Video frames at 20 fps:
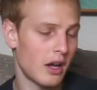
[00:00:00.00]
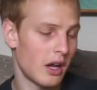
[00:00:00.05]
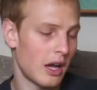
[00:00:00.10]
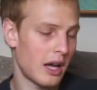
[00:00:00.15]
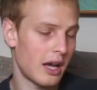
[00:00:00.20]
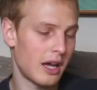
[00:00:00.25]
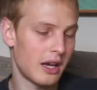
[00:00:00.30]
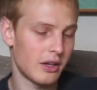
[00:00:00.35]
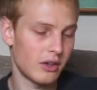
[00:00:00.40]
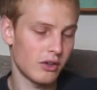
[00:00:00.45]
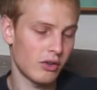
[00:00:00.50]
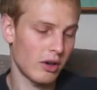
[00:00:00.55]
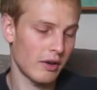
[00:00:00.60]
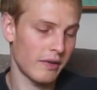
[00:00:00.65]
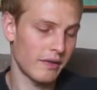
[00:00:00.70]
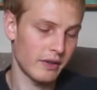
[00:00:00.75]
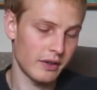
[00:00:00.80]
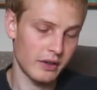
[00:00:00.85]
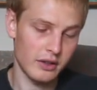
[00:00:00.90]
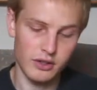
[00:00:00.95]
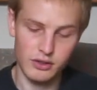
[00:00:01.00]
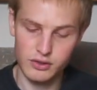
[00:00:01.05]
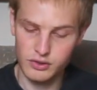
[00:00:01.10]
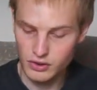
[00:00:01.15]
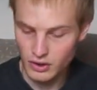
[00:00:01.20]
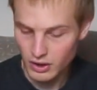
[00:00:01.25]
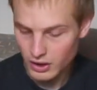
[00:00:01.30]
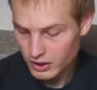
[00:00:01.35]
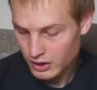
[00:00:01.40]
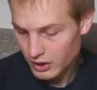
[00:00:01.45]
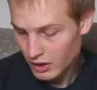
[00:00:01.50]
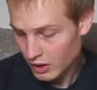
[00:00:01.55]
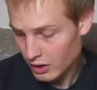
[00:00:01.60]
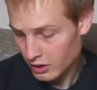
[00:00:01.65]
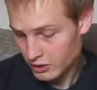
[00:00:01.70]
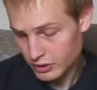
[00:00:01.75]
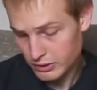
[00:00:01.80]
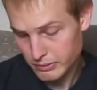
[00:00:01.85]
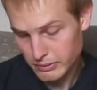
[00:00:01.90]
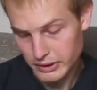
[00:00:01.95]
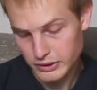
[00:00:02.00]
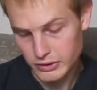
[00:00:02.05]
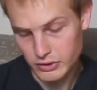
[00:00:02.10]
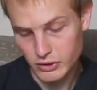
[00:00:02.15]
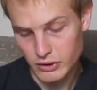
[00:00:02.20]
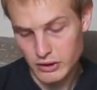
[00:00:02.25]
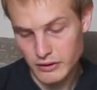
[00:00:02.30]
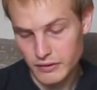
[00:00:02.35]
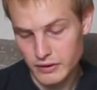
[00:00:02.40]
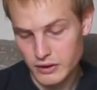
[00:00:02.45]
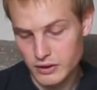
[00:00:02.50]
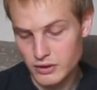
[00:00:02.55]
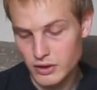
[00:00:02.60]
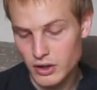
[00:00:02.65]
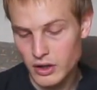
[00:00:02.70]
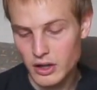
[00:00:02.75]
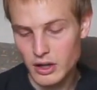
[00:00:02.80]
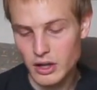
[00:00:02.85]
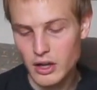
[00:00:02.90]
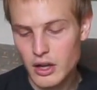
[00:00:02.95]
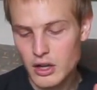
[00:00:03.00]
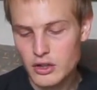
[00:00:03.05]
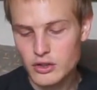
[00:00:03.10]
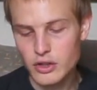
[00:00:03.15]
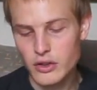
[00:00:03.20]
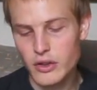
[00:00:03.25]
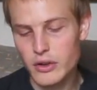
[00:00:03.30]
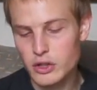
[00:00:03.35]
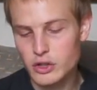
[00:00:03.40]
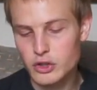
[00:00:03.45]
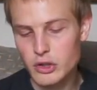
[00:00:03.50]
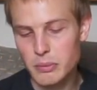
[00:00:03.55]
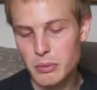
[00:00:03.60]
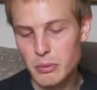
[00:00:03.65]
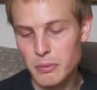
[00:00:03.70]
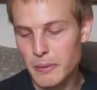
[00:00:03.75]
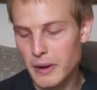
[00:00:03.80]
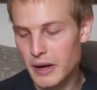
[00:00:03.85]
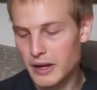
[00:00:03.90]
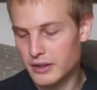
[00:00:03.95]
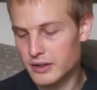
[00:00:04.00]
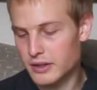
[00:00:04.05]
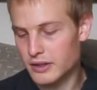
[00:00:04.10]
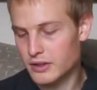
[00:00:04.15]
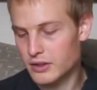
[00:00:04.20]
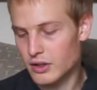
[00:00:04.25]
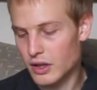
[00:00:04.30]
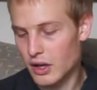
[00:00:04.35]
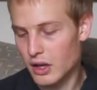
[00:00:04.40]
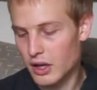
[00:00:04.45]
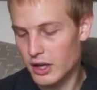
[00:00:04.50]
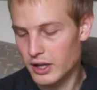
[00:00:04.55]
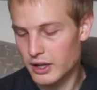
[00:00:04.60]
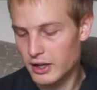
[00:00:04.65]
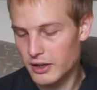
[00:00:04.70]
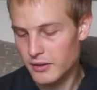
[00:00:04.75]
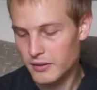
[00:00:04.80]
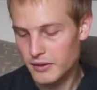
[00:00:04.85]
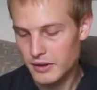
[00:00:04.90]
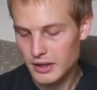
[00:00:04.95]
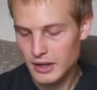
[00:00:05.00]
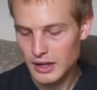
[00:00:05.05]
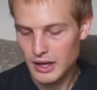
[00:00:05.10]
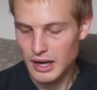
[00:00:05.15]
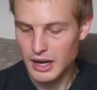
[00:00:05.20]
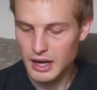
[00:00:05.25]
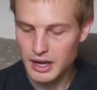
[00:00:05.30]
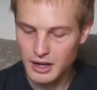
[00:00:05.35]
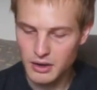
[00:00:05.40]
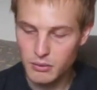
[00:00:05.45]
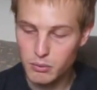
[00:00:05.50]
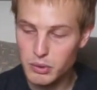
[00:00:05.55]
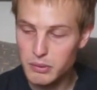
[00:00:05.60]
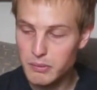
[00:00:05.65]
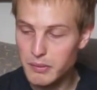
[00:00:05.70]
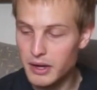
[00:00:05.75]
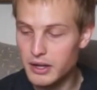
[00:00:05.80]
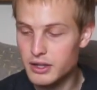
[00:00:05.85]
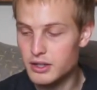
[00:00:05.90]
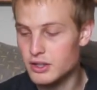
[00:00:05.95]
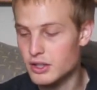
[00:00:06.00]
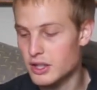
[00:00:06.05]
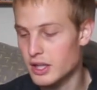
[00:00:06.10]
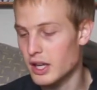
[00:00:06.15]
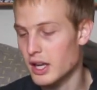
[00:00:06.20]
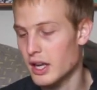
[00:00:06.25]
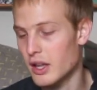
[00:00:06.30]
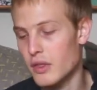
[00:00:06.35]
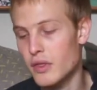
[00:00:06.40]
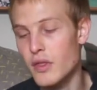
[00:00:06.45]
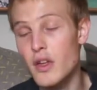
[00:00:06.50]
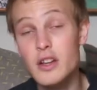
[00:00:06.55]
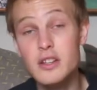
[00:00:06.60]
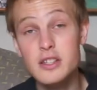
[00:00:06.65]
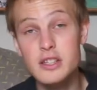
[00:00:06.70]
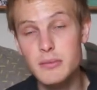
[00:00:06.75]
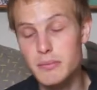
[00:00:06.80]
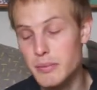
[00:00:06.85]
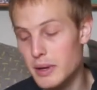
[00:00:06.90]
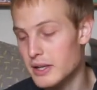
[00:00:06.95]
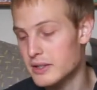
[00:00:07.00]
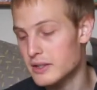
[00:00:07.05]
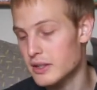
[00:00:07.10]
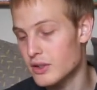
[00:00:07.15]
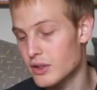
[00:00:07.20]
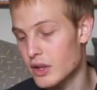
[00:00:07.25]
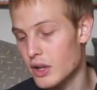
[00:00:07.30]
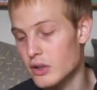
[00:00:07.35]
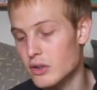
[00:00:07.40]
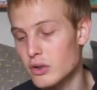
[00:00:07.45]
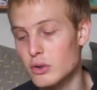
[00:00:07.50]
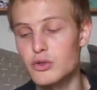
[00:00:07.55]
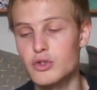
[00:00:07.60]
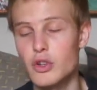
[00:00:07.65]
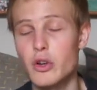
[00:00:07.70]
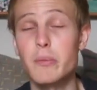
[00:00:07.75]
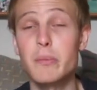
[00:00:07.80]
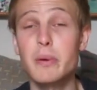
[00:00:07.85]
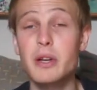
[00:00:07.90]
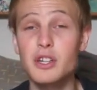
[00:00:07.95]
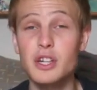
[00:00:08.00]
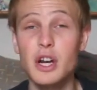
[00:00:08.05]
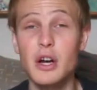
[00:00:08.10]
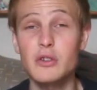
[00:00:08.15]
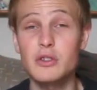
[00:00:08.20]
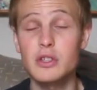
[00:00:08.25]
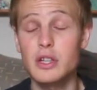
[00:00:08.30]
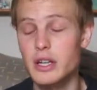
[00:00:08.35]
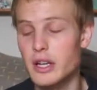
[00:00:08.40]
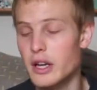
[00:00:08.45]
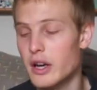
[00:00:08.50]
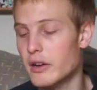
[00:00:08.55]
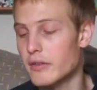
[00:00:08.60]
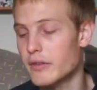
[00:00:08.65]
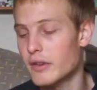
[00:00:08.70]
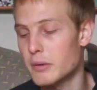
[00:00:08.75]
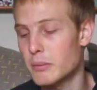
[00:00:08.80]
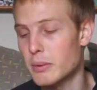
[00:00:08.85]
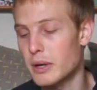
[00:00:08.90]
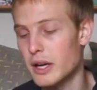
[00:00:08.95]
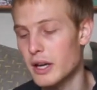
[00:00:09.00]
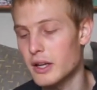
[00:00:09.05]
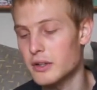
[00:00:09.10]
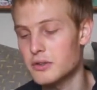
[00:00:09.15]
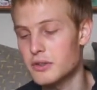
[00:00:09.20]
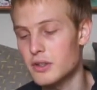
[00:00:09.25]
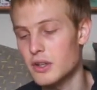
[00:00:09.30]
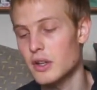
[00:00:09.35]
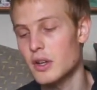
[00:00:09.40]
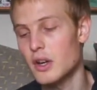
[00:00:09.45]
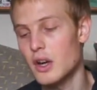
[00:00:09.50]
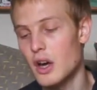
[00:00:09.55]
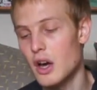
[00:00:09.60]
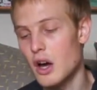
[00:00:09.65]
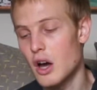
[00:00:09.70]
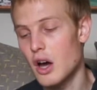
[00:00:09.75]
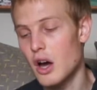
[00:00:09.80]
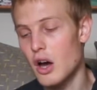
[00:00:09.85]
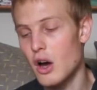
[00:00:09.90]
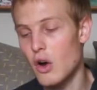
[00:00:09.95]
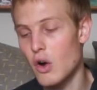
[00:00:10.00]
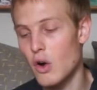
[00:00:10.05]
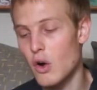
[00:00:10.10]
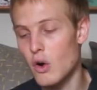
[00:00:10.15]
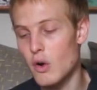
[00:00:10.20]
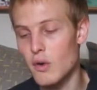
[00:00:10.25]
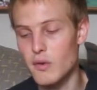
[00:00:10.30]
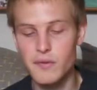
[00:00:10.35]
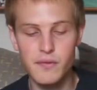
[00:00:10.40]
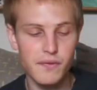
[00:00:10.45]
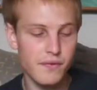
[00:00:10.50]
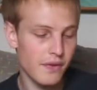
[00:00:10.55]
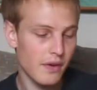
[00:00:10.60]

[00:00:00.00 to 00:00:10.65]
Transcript: director and graphic designer. So they're a triple back design, and we managed to hit 13 pairs in total. So a big shout out to Neo for the pairs of